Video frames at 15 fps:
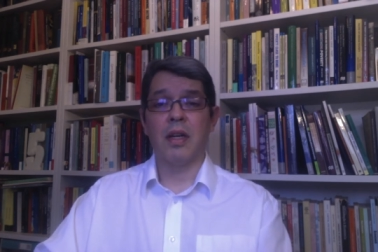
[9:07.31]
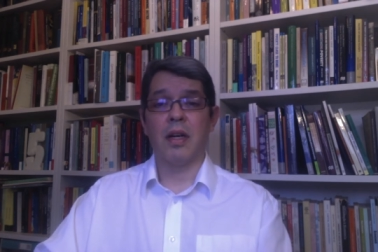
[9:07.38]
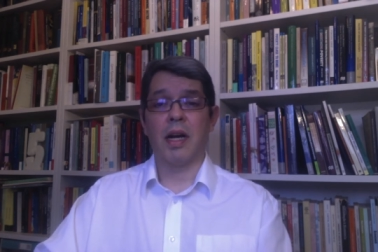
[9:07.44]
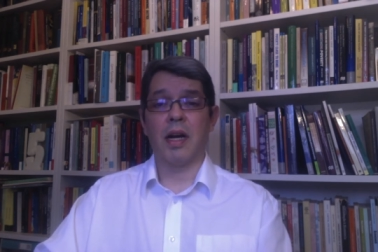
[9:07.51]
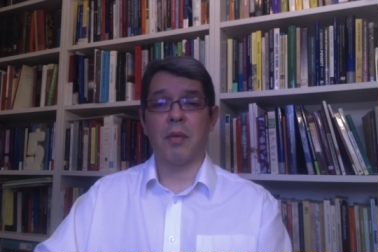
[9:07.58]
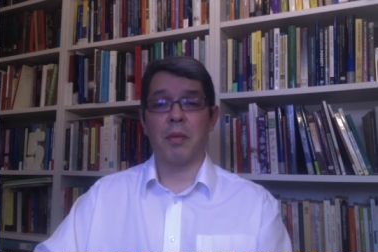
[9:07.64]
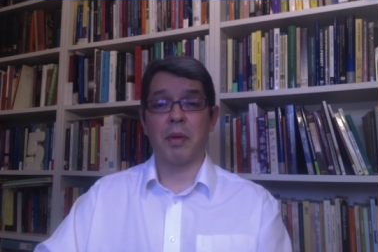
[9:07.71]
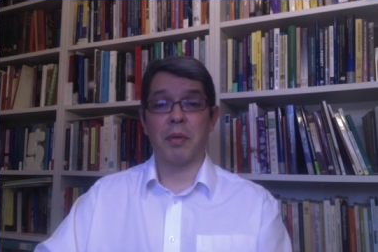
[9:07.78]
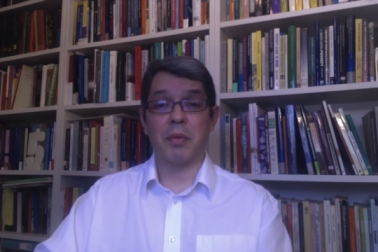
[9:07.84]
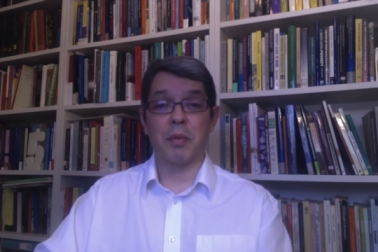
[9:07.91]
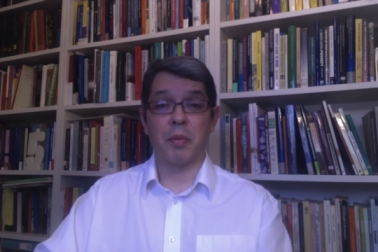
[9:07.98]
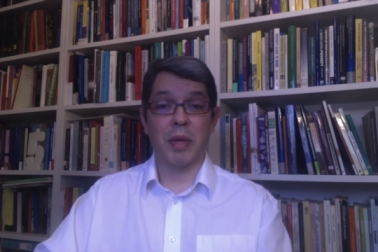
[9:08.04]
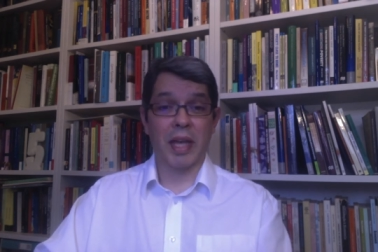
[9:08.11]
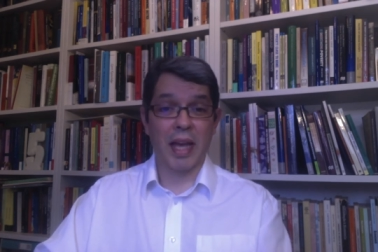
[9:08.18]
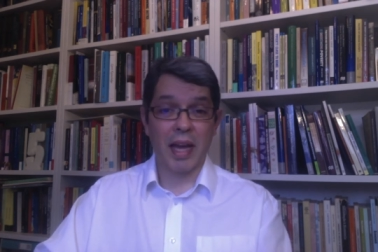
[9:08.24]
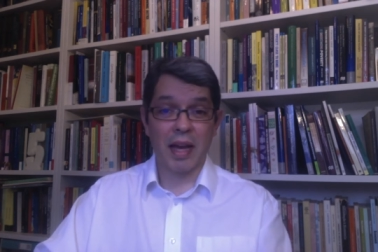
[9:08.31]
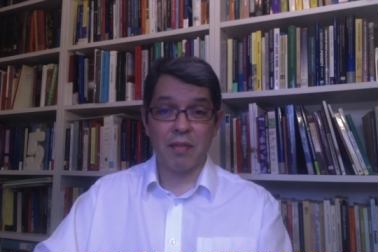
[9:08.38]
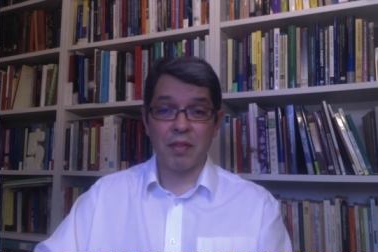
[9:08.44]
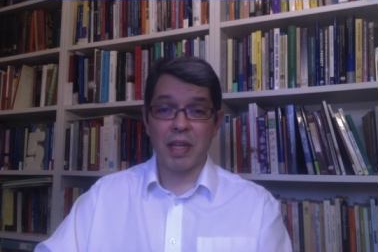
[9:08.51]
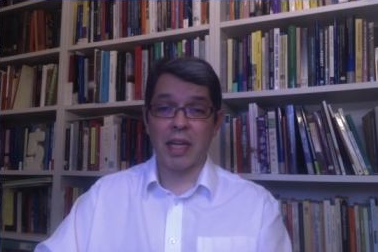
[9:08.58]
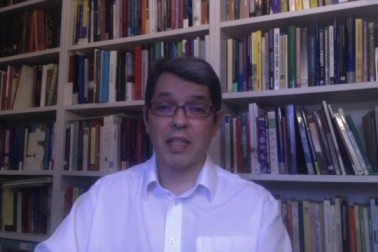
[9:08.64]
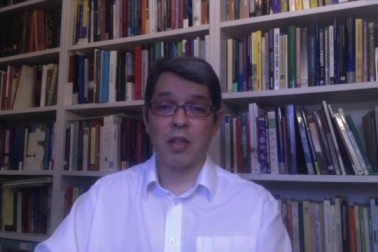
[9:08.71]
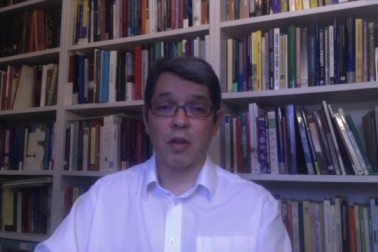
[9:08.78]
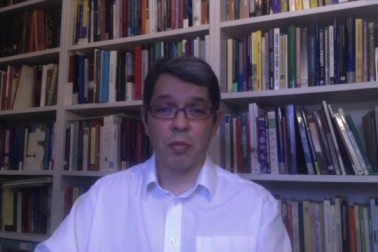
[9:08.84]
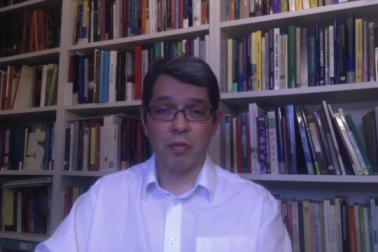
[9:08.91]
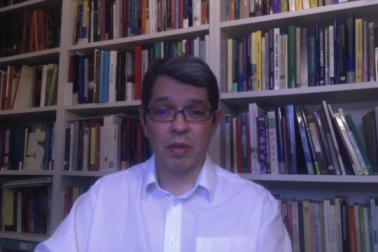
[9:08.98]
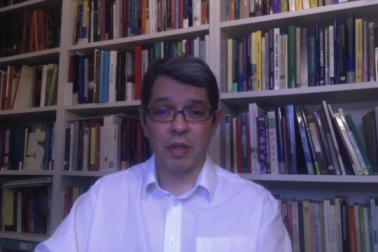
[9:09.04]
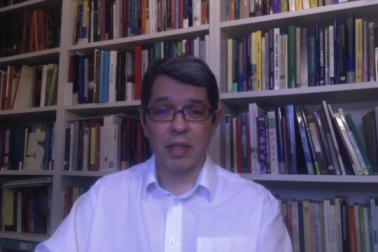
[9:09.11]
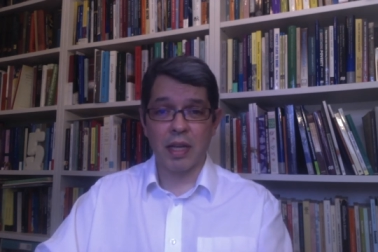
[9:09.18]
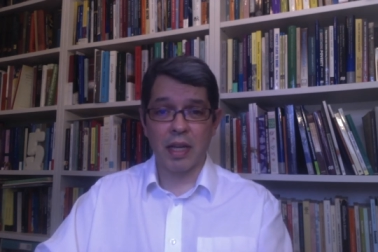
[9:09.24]
when we have that
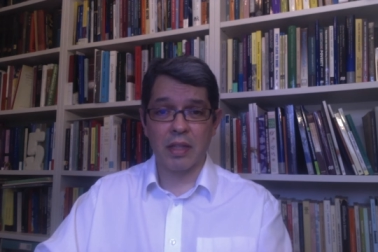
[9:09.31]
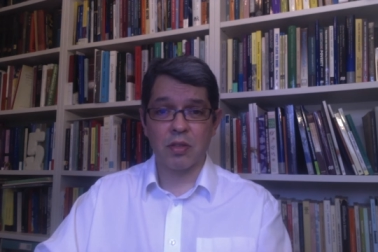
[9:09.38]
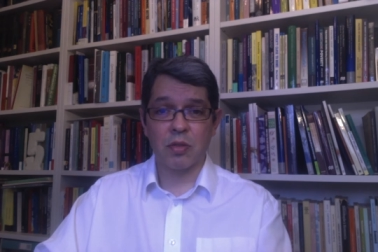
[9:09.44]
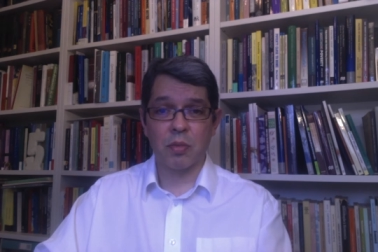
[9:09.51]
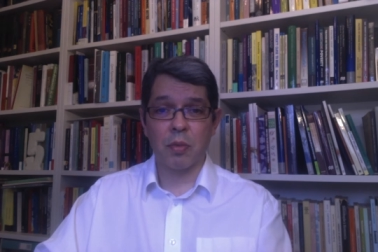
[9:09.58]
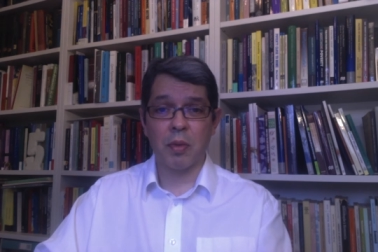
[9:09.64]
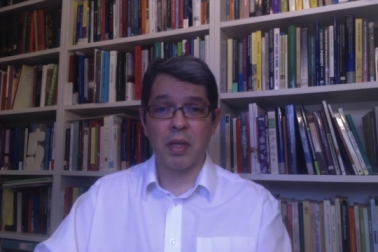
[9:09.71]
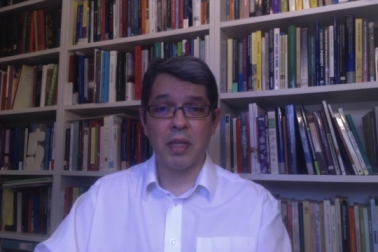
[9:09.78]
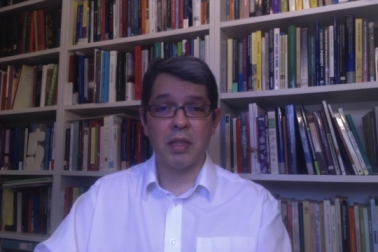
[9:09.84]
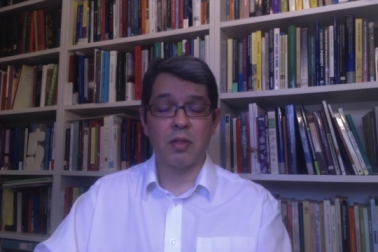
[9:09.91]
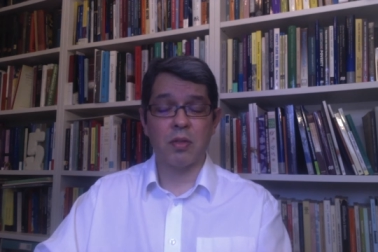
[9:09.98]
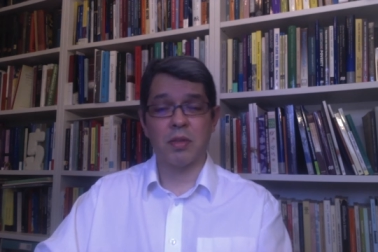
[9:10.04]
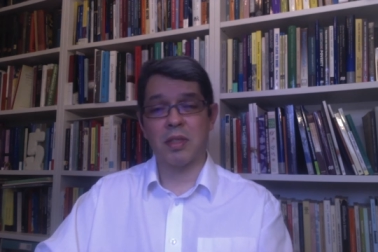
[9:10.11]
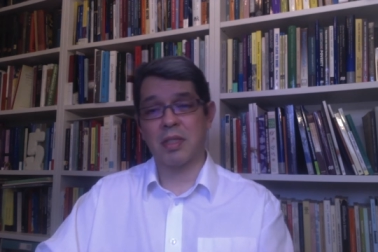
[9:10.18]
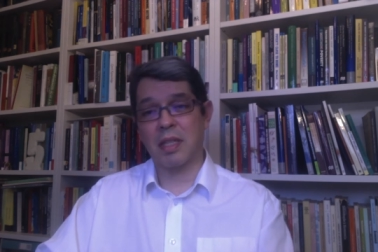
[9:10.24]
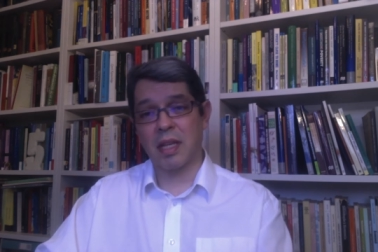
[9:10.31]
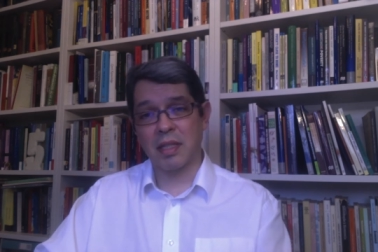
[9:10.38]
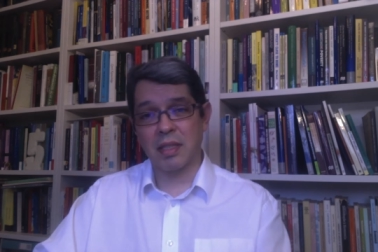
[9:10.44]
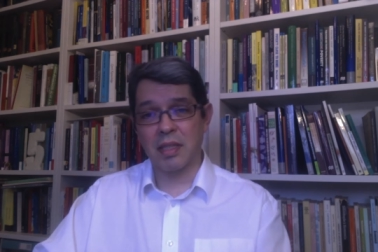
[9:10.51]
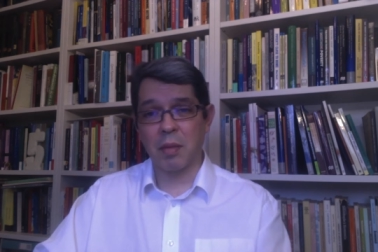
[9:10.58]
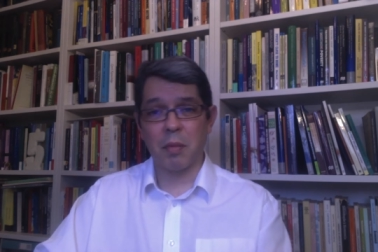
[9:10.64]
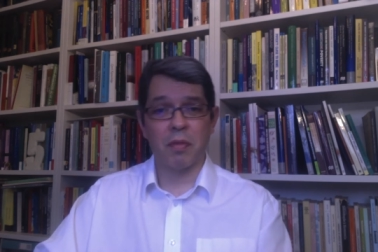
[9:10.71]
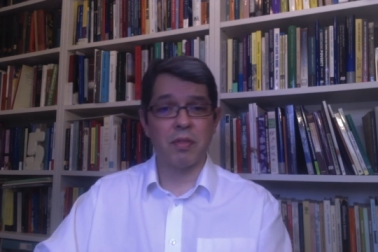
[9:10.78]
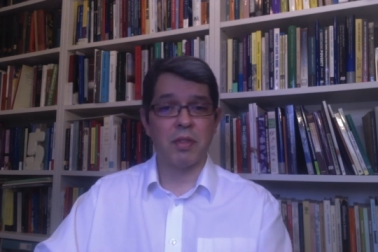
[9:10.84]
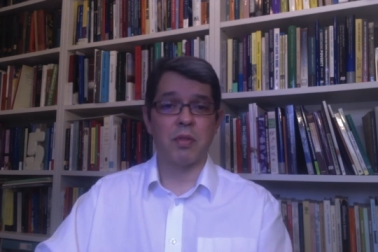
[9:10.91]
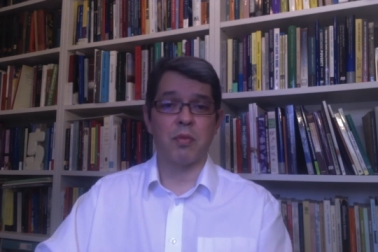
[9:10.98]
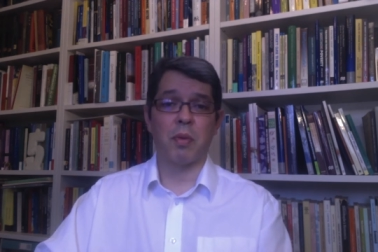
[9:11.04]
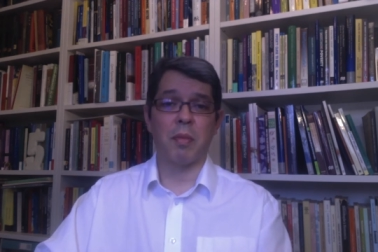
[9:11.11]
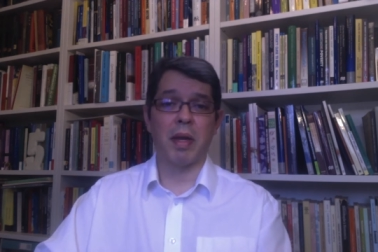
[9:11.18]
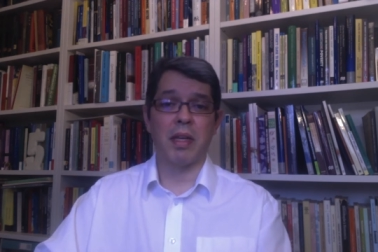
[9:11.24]
hopefully next week to discuss some of these
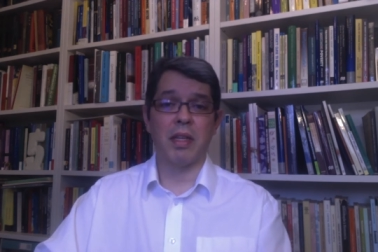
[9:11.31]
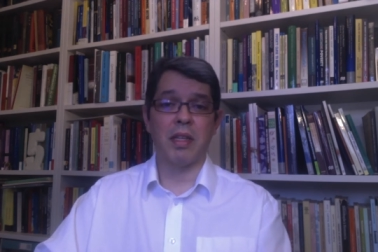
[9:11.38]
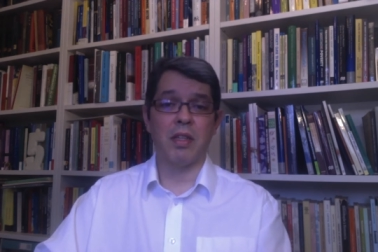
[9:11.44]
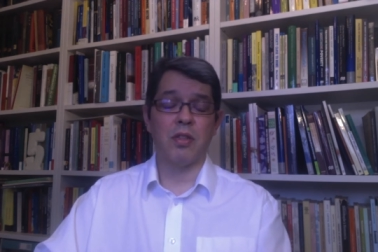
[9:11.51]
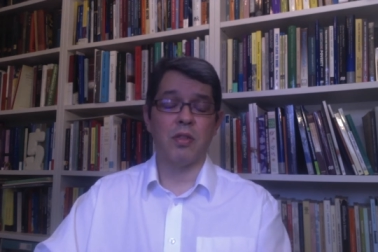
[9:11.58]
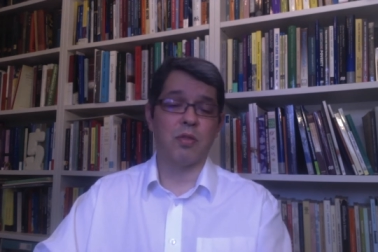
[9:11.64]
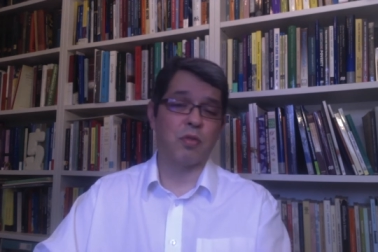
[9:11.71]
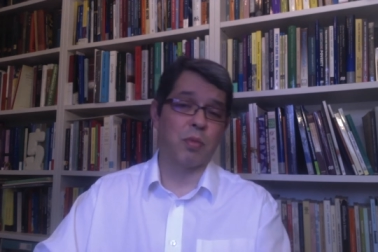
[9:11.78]
remaining issues.